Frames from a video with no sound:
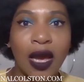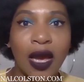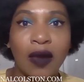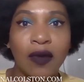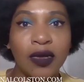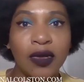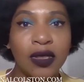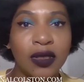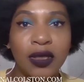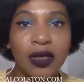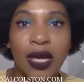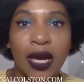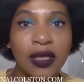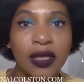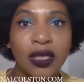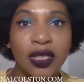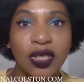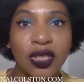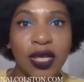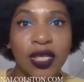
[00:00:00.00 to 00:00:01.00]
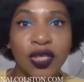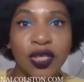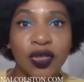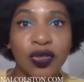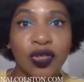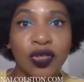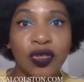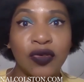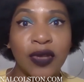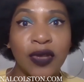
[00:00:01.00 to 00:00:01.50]
I would not suggest
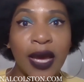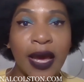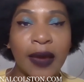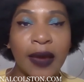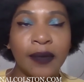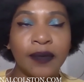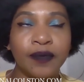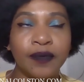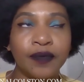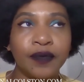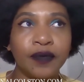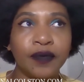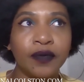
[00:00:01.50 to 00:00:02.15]
you do that.